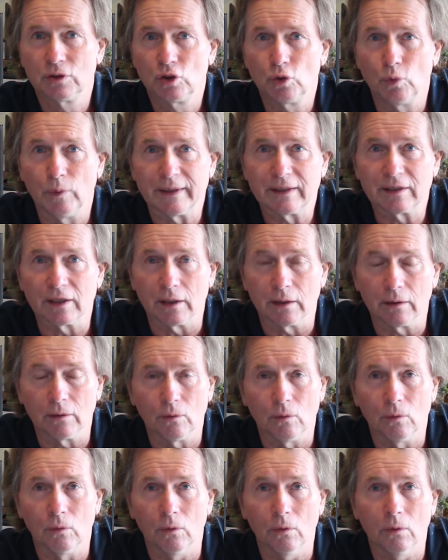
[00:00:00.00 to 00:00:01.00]
Twitter
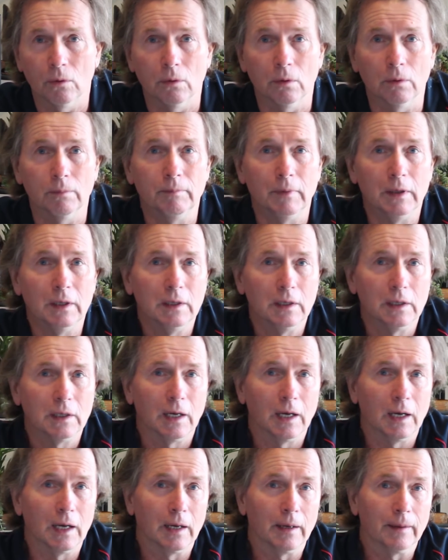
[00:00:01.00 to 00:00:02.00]
or
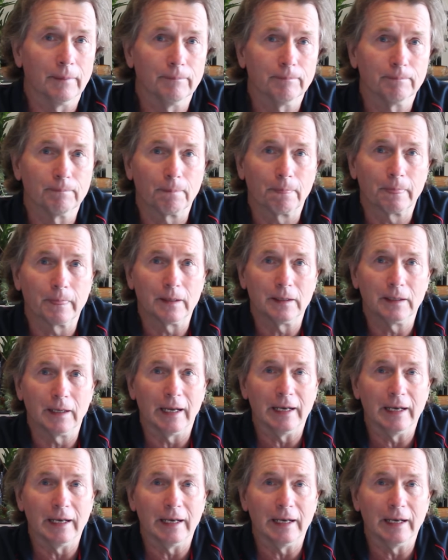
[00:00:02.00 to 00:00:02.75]
um,